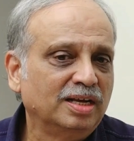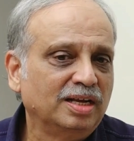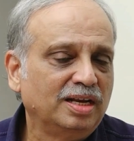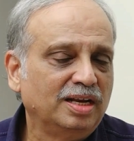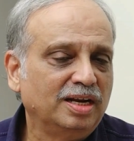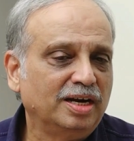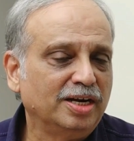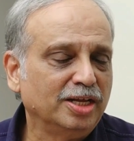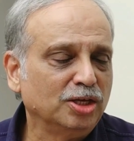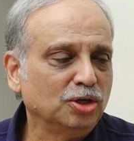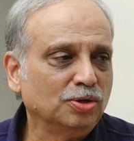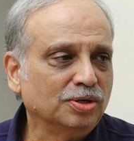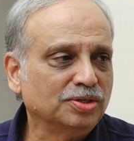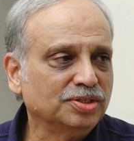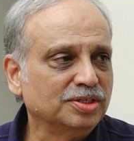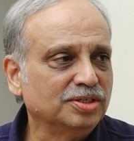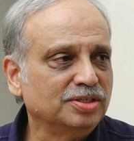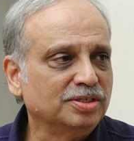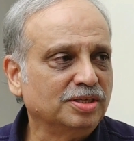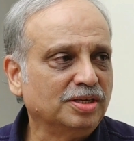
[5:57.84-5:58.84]
letting your
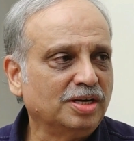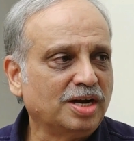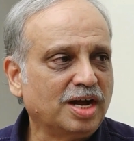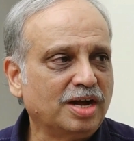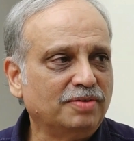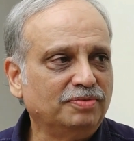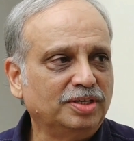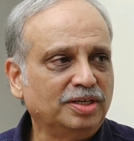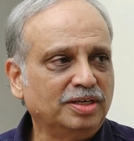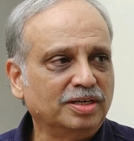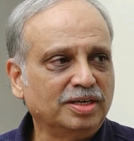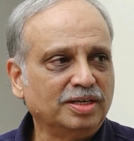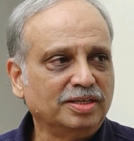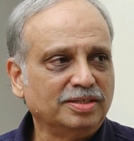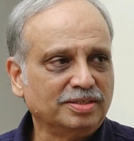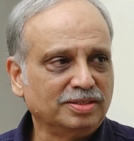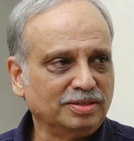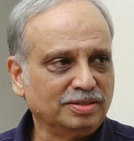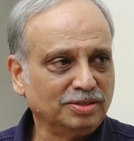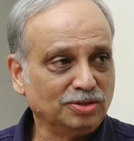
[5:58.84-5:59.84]
sister have the
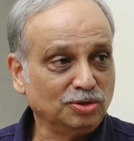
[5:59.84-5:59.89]
dress.